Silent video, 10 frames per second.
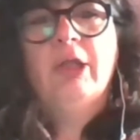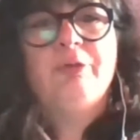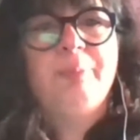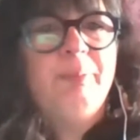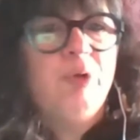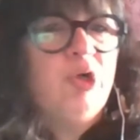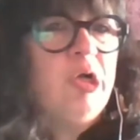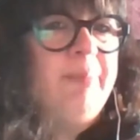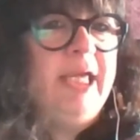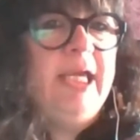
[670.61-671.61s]
other people
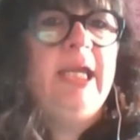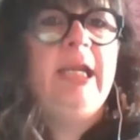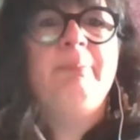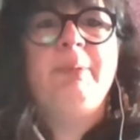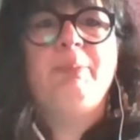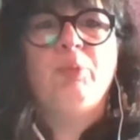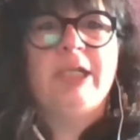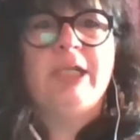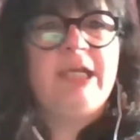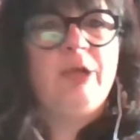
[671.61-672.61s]
come in and people
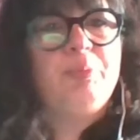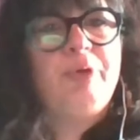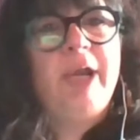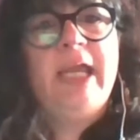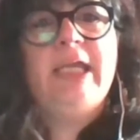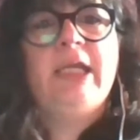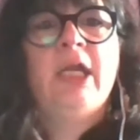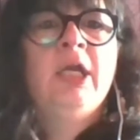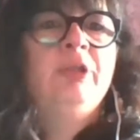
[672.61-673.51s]
want to take a break.